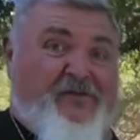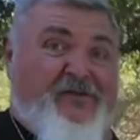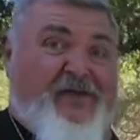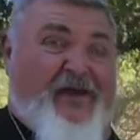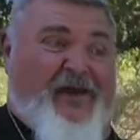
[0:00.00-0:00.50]

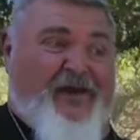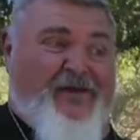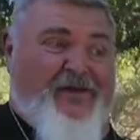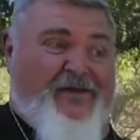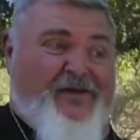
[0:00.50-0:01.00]
Yeah,
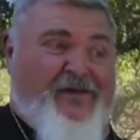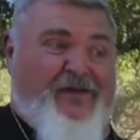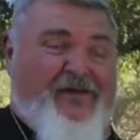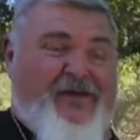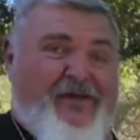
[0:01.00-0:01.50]

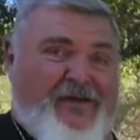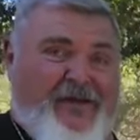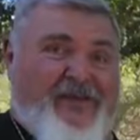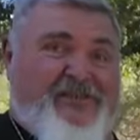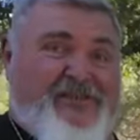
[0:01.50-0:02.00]

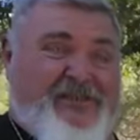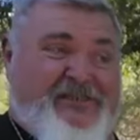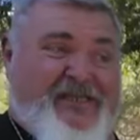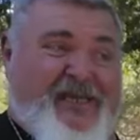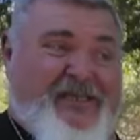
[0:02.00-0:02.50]
it's
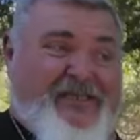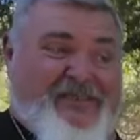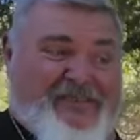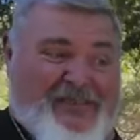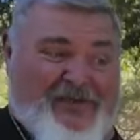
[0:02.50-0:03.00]
just that
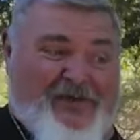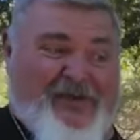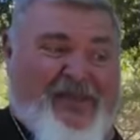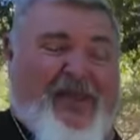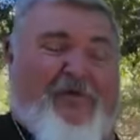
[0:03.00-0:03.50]
easy. Look
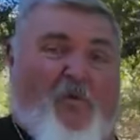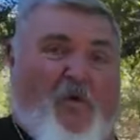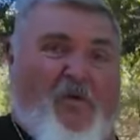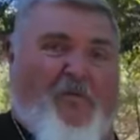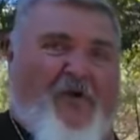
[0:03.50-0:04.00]
at that
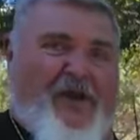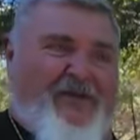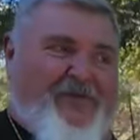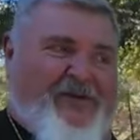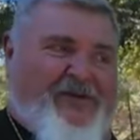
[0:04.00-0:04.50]
warm
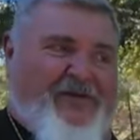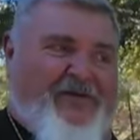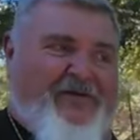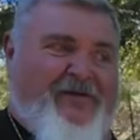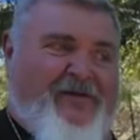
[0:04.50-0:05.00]
white right
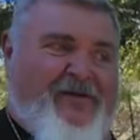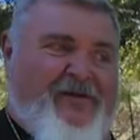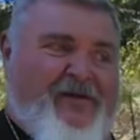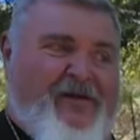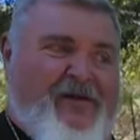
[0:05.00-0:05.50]
there.
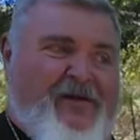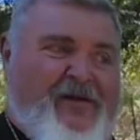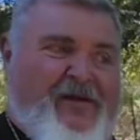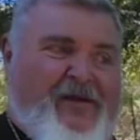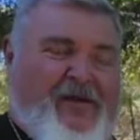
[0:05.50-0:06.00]

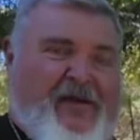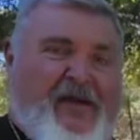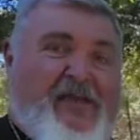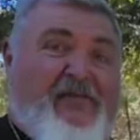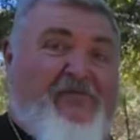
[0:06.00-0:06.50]

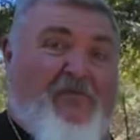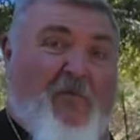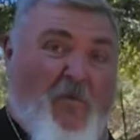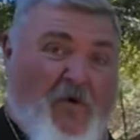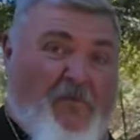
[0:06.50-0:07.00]
And
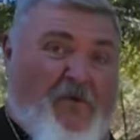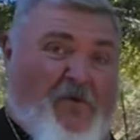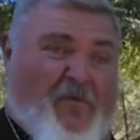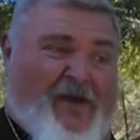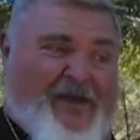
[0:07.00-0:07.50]
even
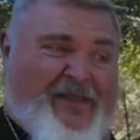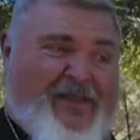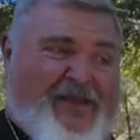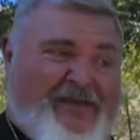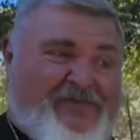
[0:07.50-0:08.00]
warmer white.
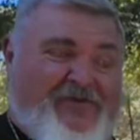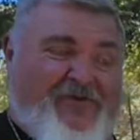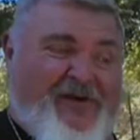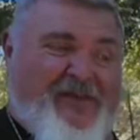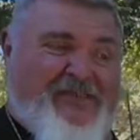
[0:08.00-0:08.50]
That is
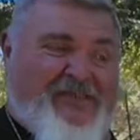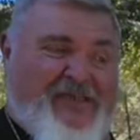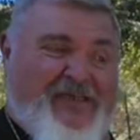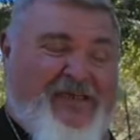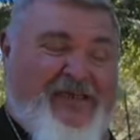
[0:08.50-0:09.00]

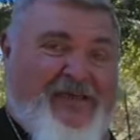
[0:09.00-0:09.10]
crazy.